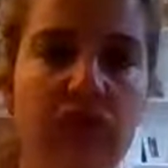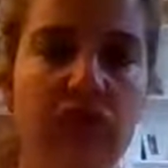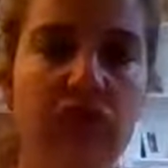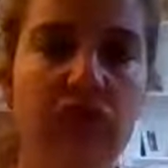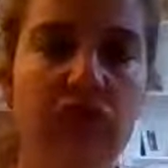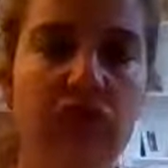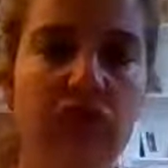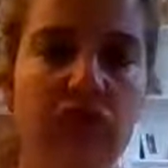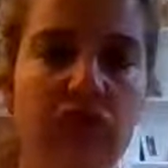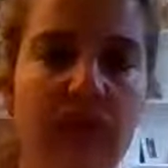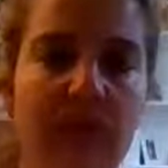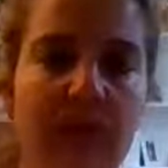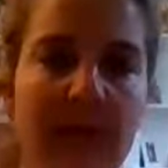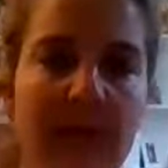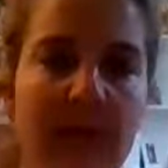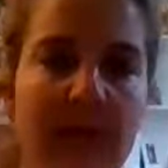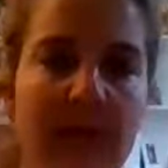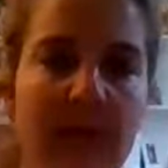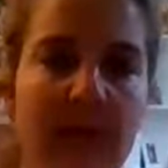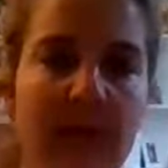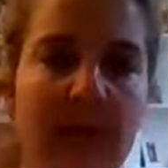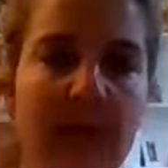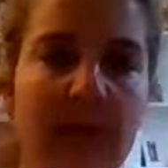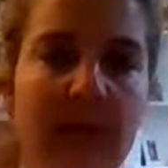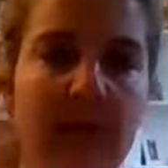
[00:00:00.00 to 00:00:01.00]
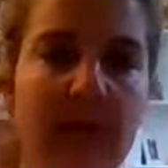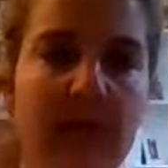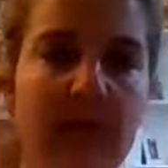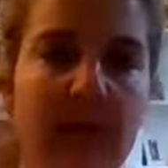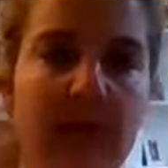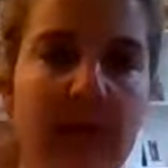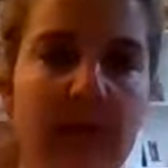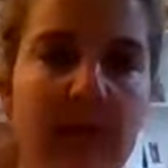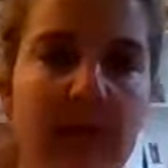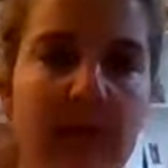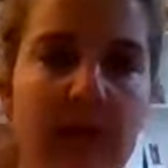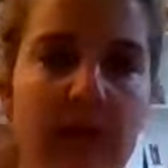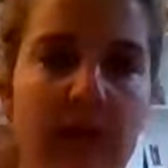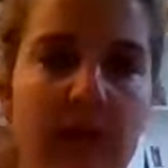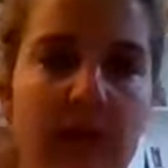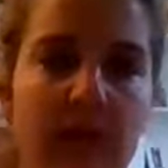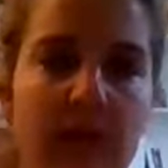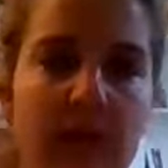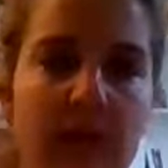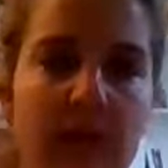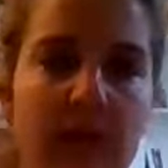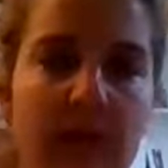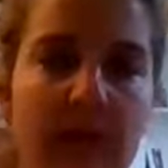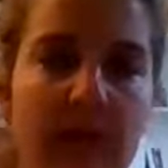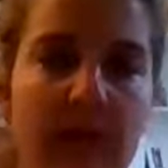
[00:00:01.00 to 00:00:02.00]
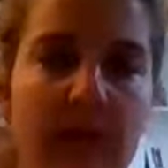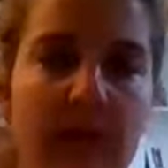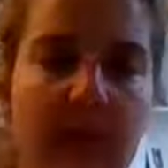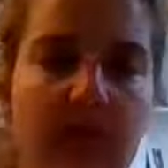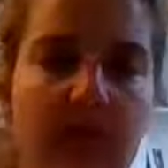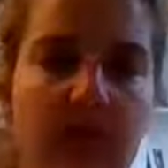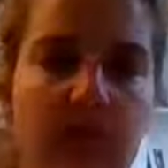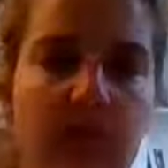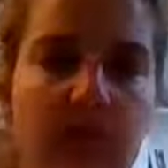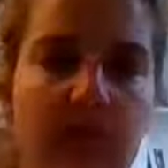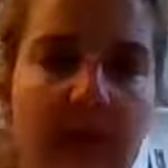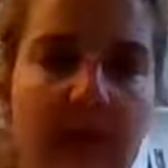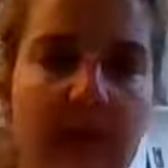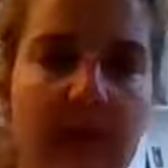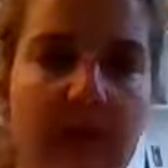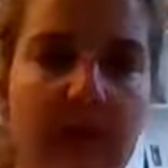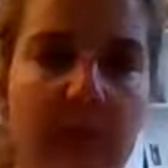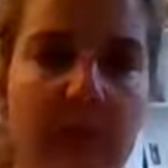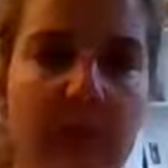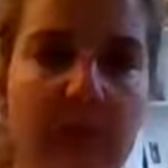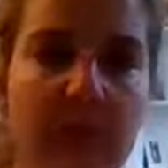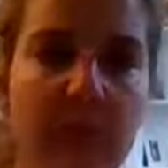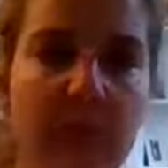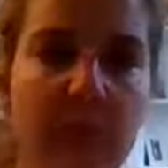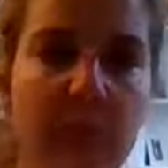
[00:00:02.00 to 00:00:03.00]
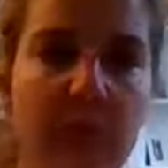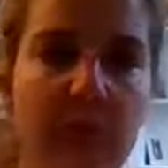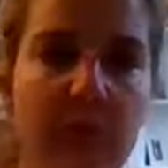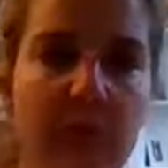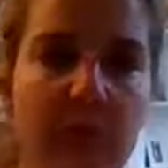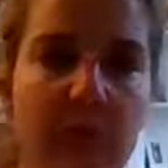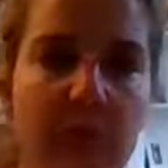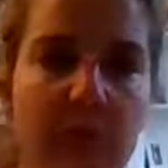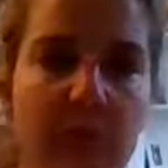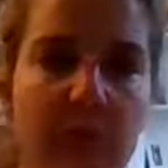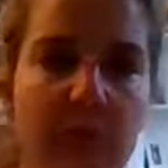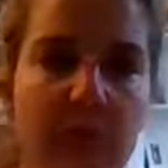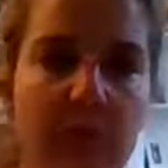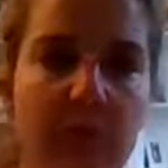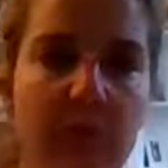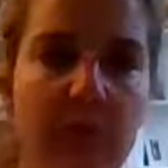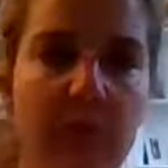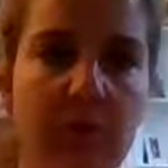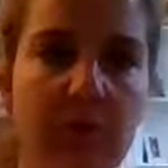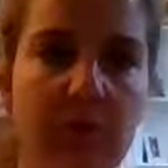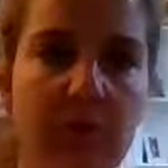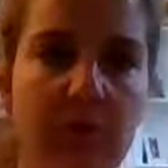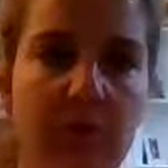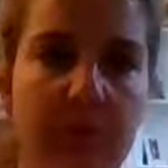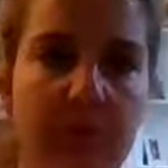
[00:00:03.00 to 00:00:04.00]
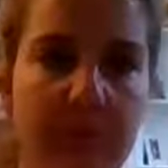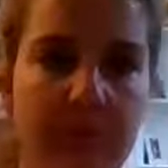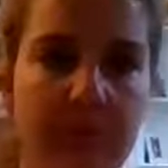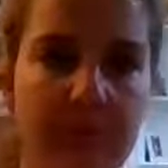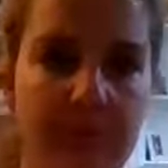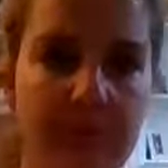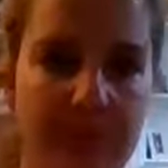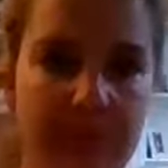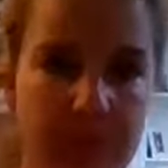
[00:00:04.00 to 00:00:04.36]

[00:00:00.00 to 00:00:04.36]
Straighten the left leg. So front leg straightens, pyramid pose.